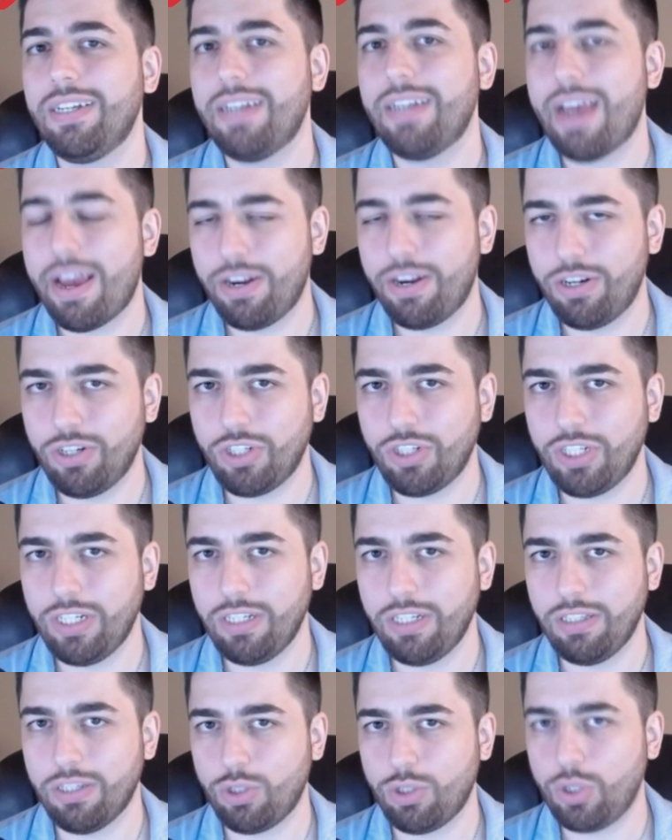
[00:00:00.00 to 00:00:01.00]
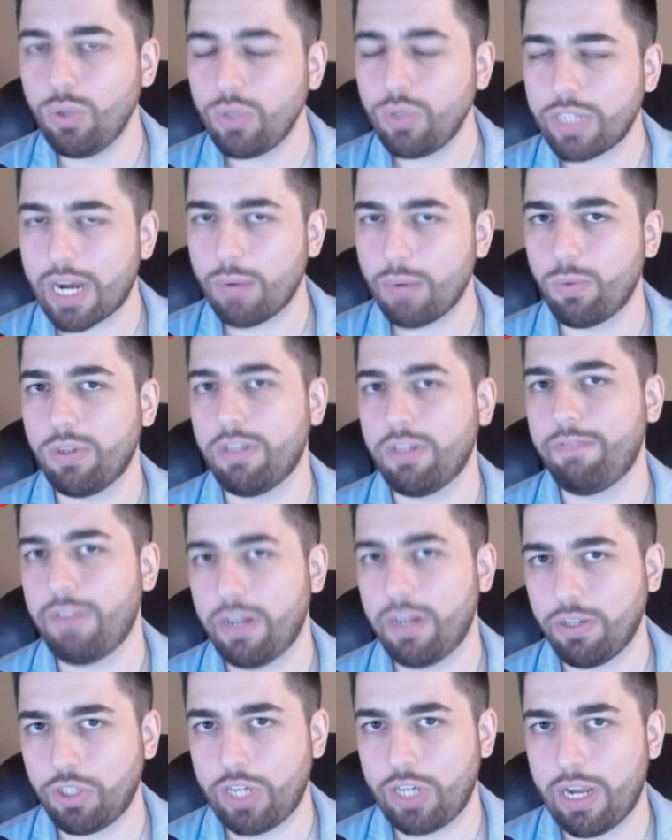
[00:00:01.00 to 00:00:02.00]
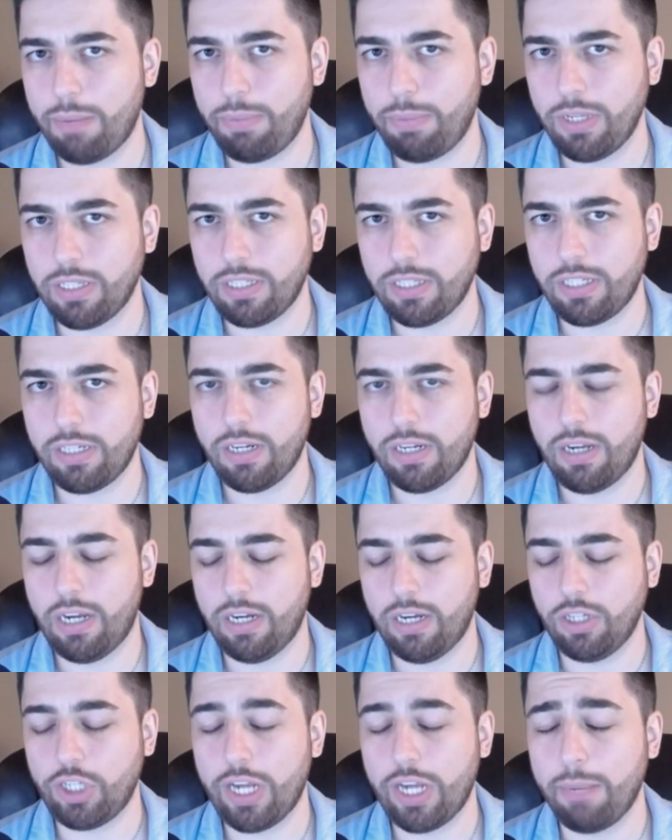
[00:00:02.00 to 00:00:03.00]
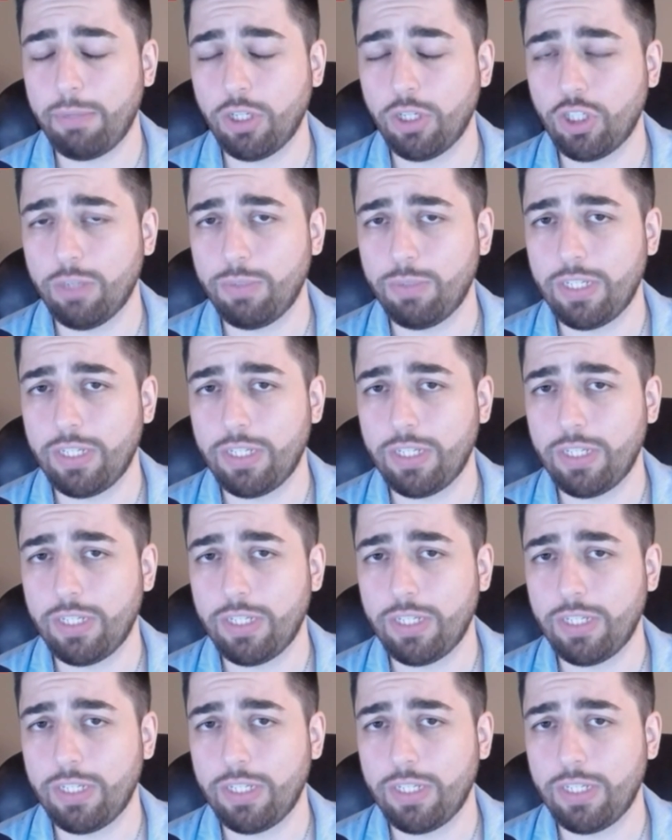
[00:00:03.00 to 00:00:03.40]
Energy, the 2-time world defending championship